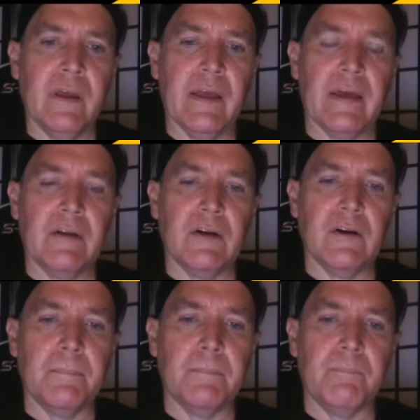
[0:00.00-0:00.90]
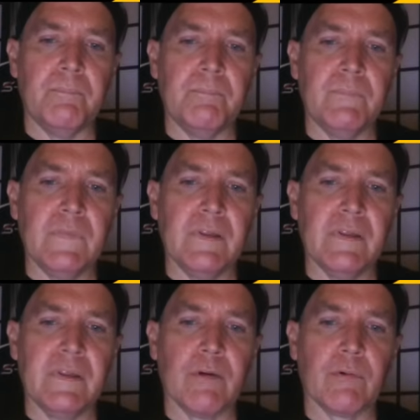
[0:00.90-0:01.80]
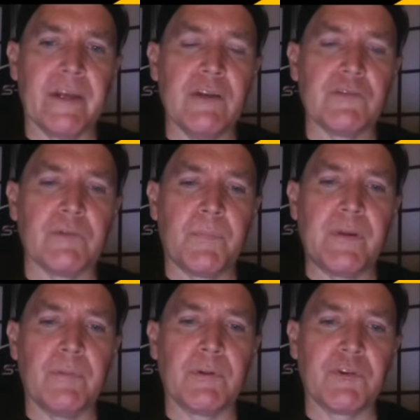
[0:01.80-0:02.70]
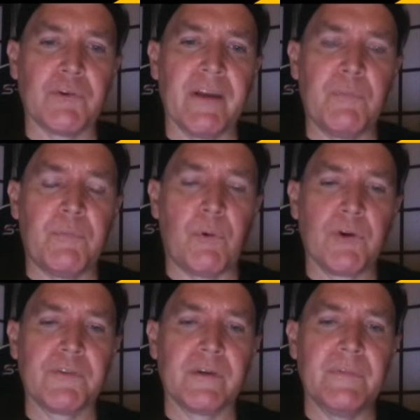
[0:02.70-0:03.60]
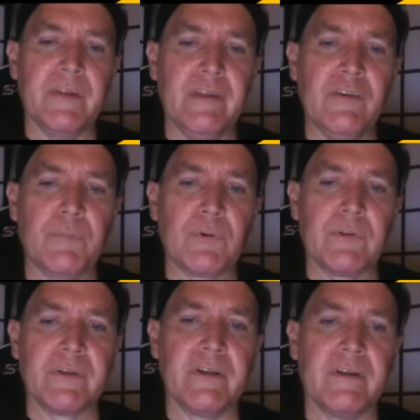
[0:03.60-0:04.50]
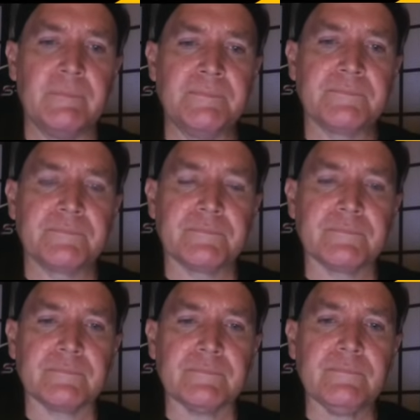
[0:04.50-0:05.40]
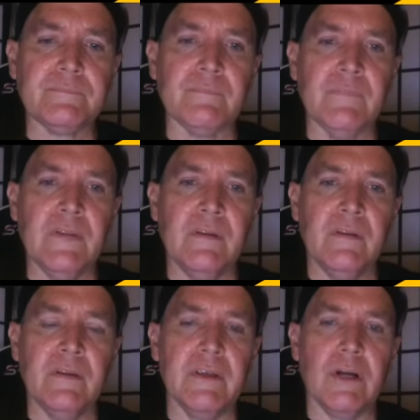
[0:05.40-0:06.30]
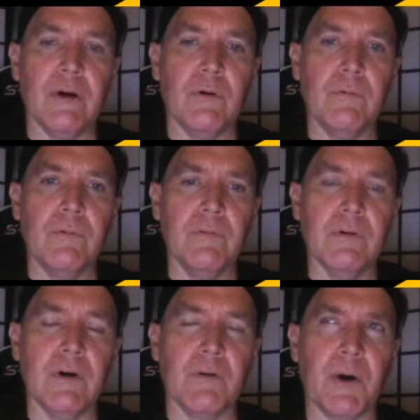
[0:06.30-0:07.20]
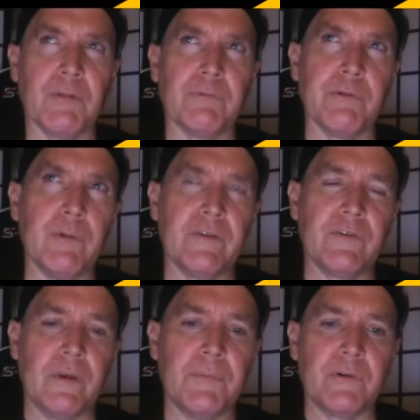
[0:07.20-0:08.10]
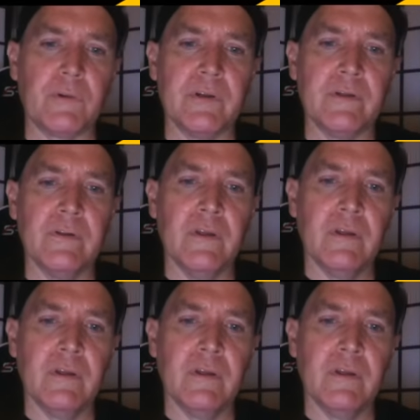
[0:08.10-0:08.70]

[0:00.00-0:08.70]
and um, he arranged for people to transport them to East Berlin. You know, about three weeks subsequent.